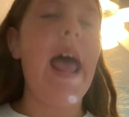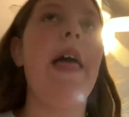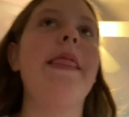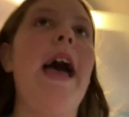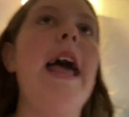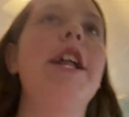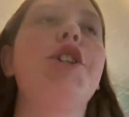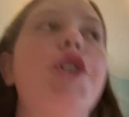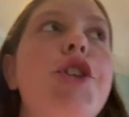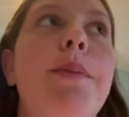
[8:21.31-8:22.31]
and that
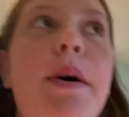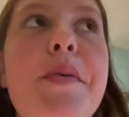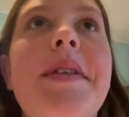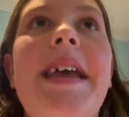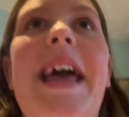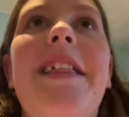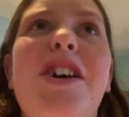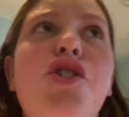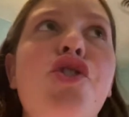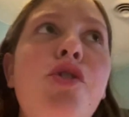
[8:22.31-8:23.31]
it's supposed to get
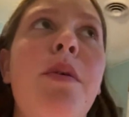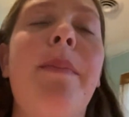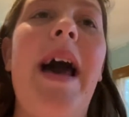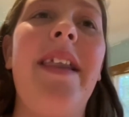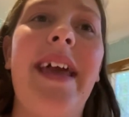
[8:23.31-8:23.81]
like super bad,